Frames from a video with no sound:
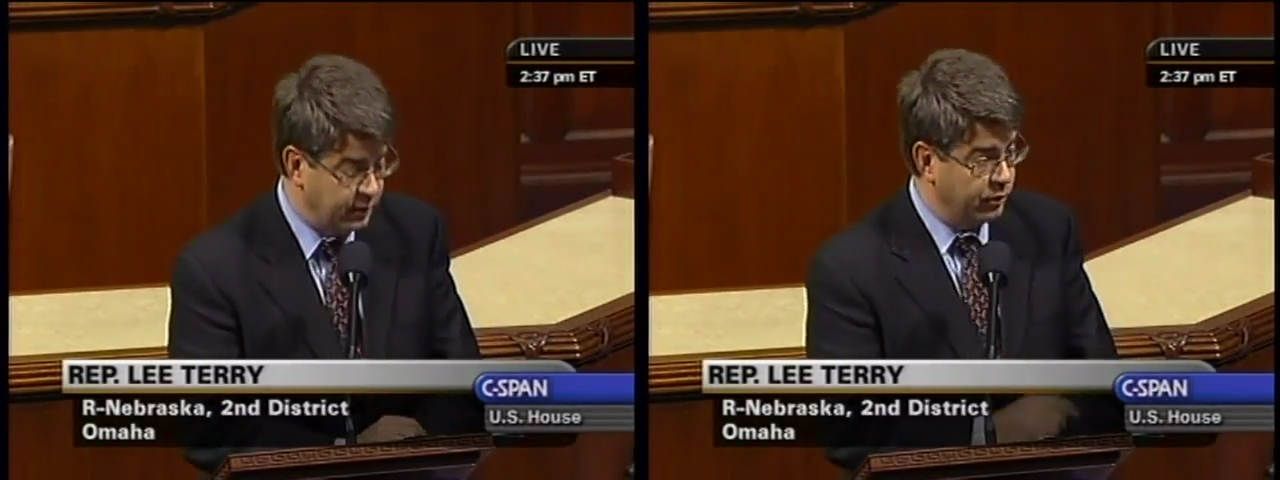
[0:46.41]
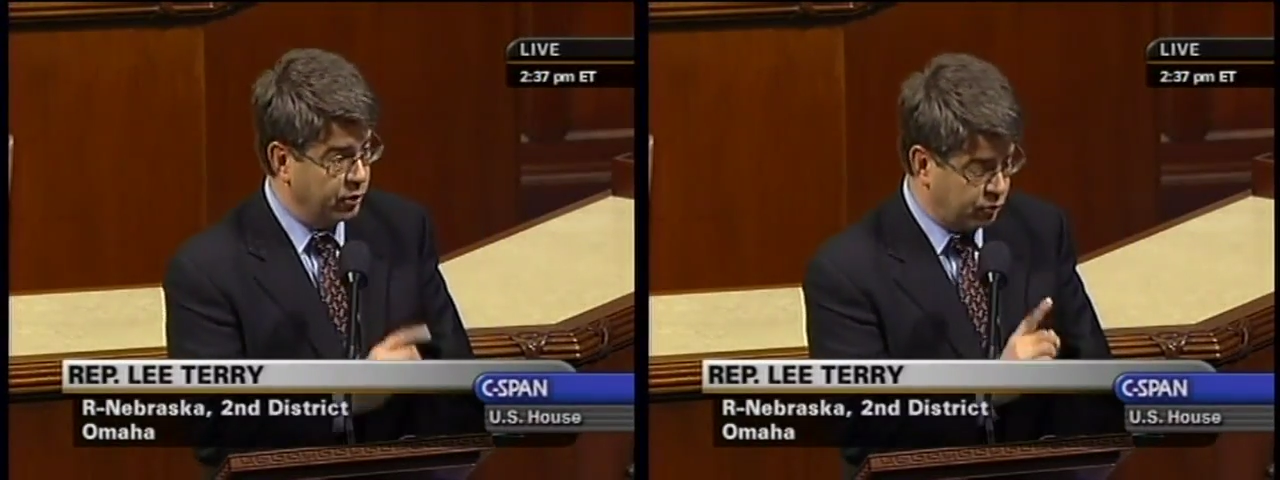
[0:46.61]

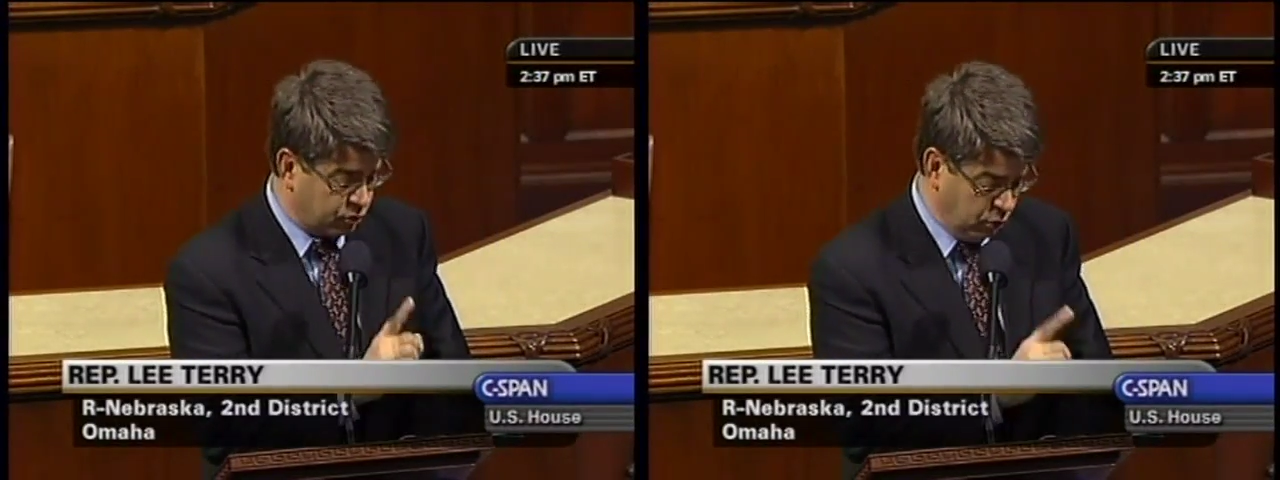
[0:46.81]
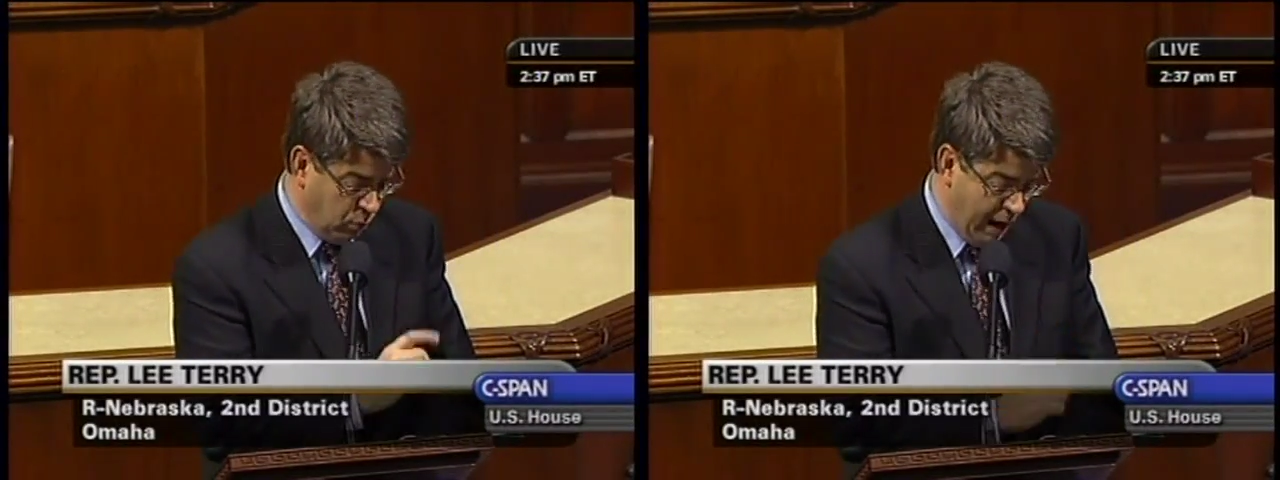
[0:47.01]
The
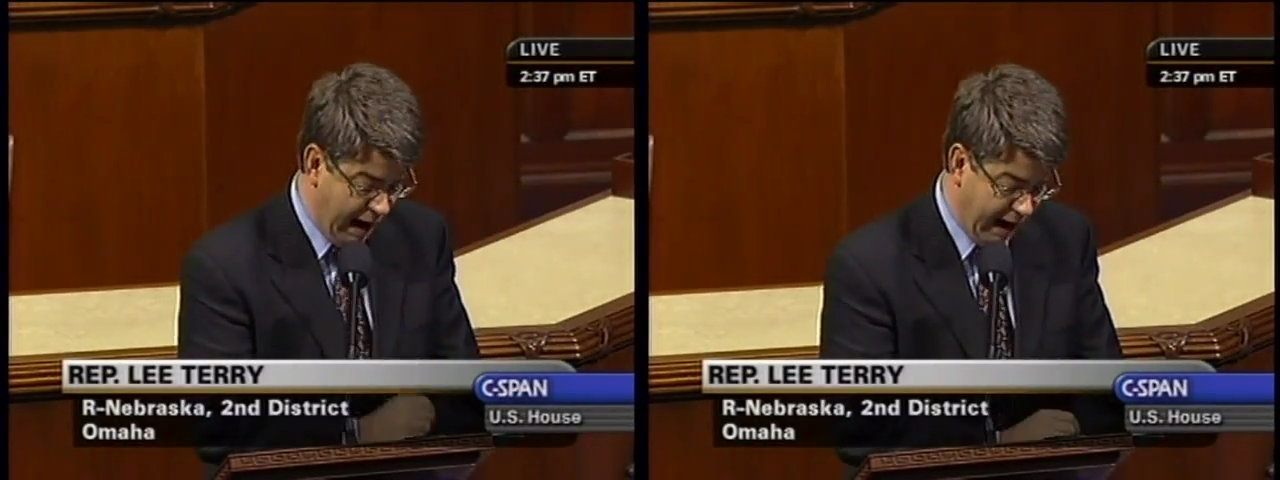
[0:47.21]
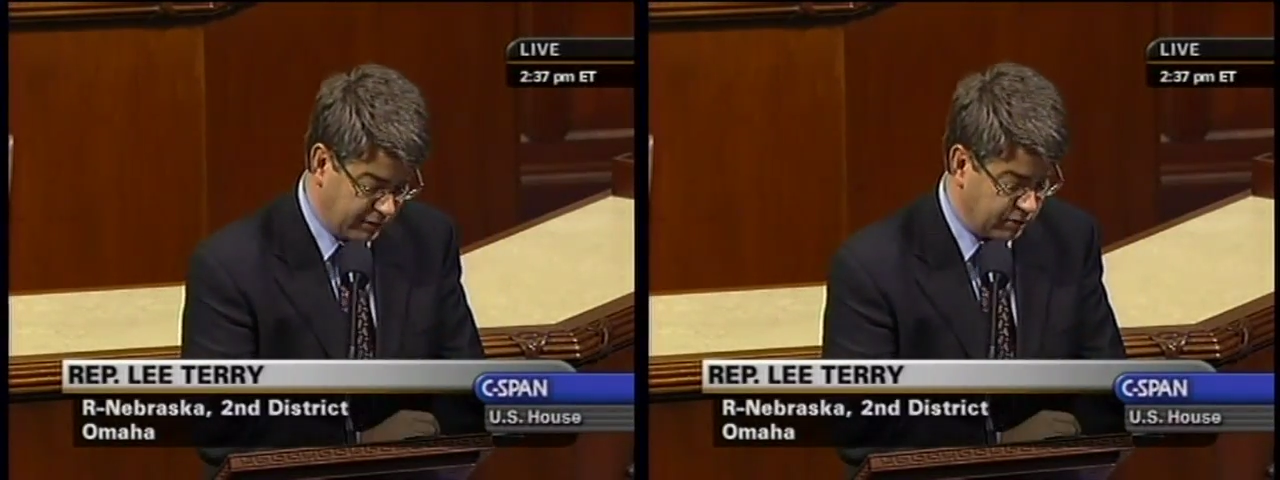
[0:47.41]
SUH
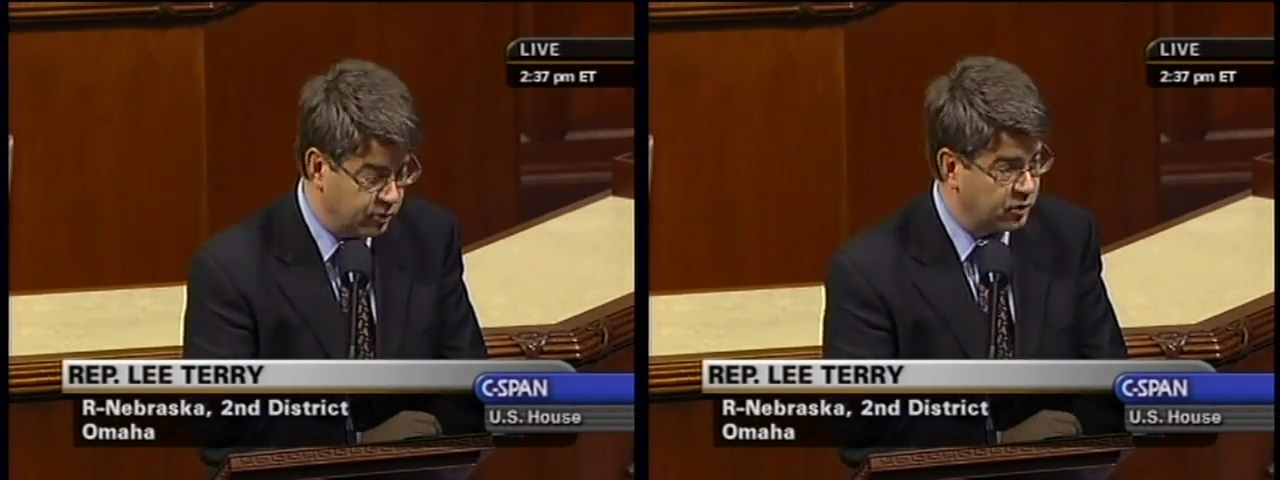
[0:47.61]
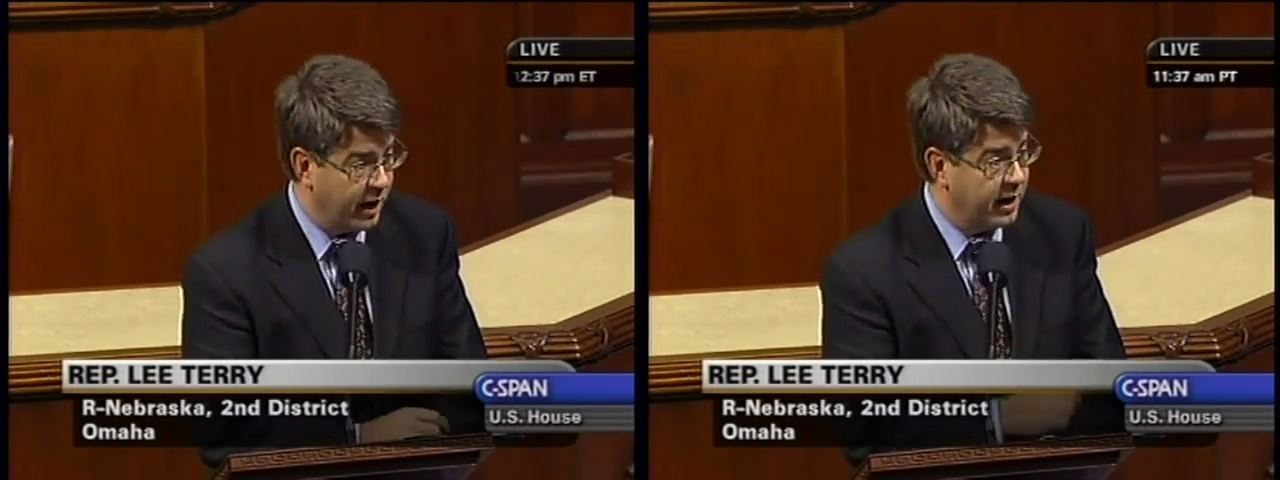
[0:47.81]
Act
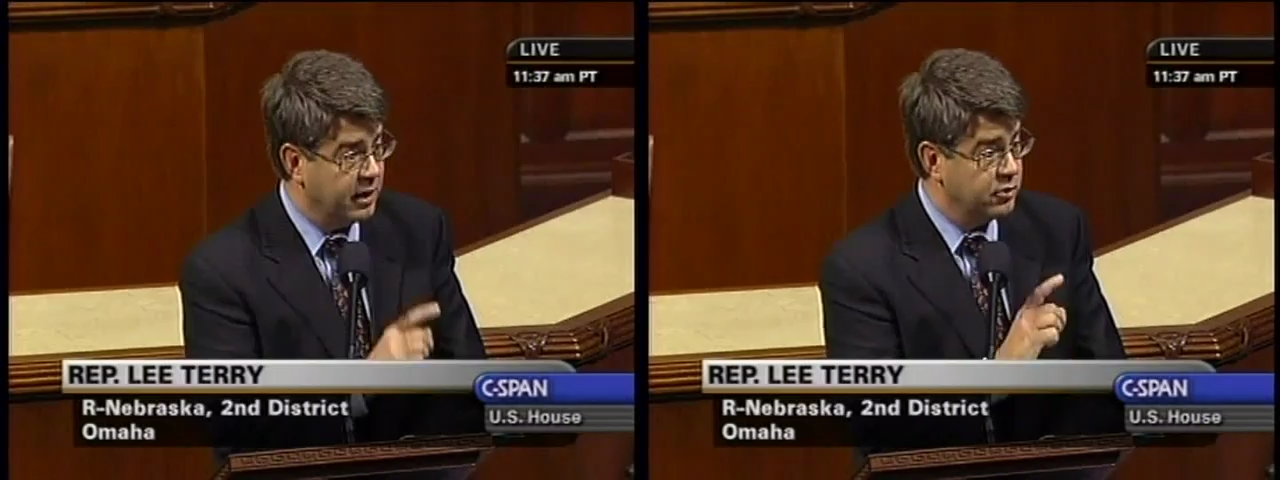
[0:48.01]
is a